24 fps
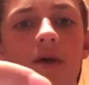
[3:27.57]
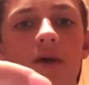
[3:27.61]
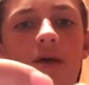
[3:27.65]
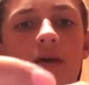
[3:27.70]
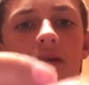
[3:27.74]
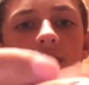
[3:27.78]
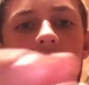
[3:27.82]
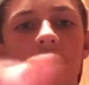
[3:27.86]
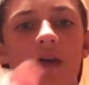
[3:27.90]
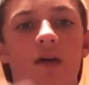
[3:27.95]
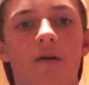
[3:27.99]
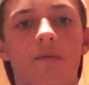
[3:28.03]
because
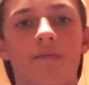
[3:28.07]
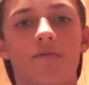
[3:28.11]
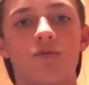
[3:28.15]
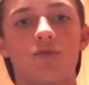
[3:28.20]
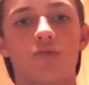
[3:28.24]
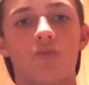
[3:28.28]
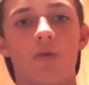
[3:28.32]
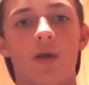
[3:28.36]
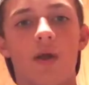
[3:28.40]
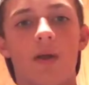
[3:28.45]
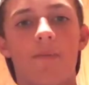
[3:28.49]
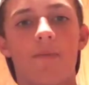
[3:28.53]
they almost
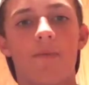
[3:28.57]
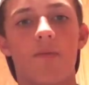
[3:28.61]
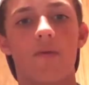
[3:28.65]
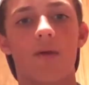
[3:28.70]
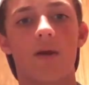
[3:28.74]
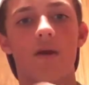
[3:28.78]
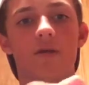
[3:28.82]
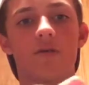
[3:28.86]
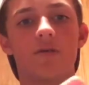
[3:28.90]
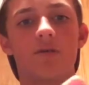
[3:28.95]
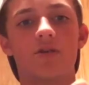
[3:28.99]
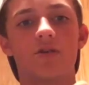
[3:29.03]
wrap
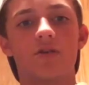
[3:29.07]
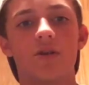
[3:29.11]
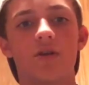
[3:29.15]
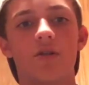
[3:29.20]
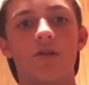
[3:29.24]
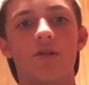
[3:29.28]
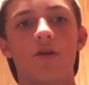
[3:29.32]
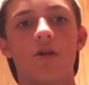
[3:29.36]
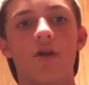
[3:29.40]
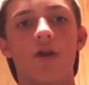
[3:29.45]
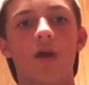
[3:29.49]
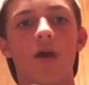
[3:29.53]
around each
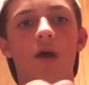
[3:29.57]
other.